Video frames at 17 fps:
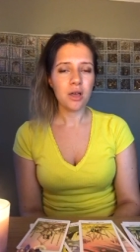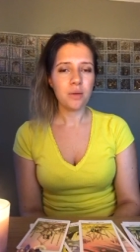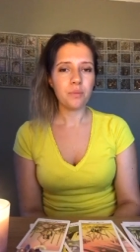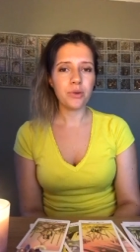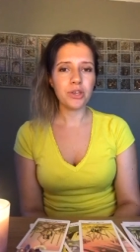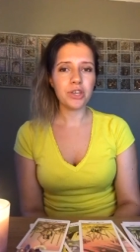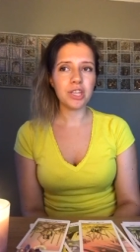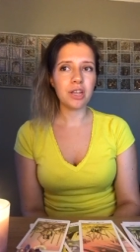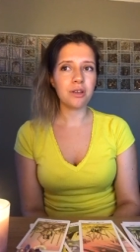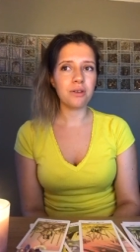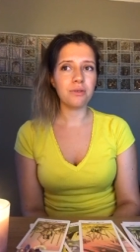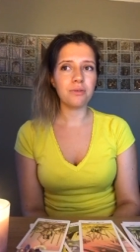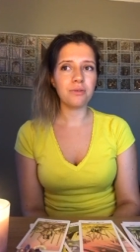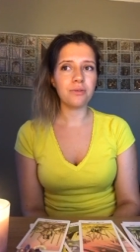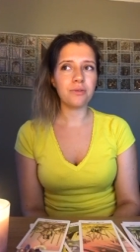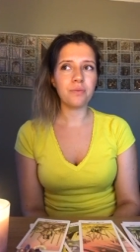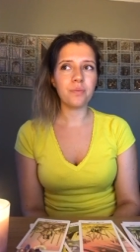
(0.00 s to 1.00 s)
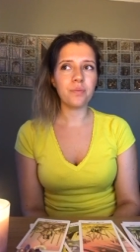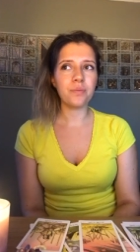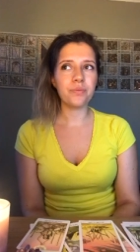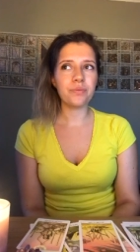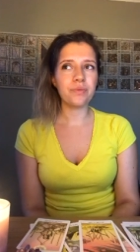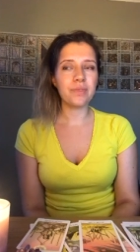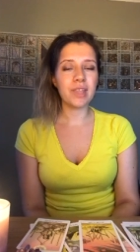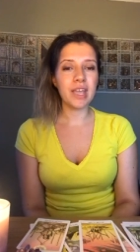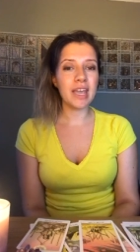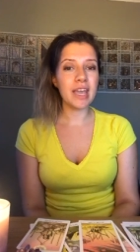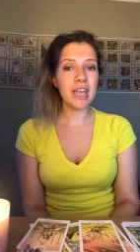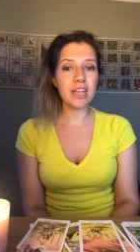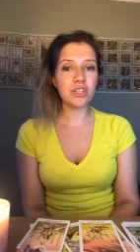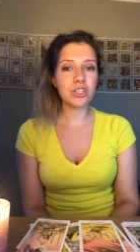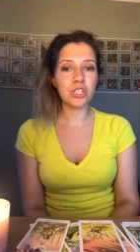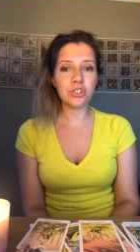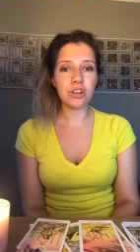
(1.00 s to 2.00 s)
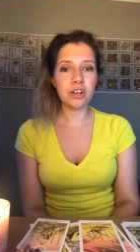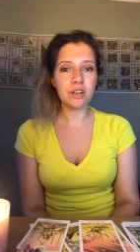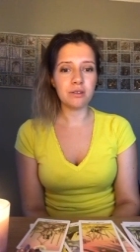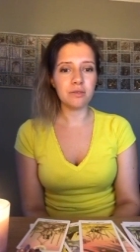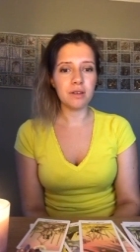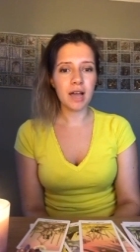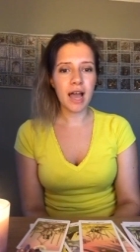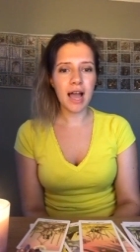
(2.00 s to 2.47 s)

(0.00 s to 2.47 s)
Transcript: But, you know, it is true.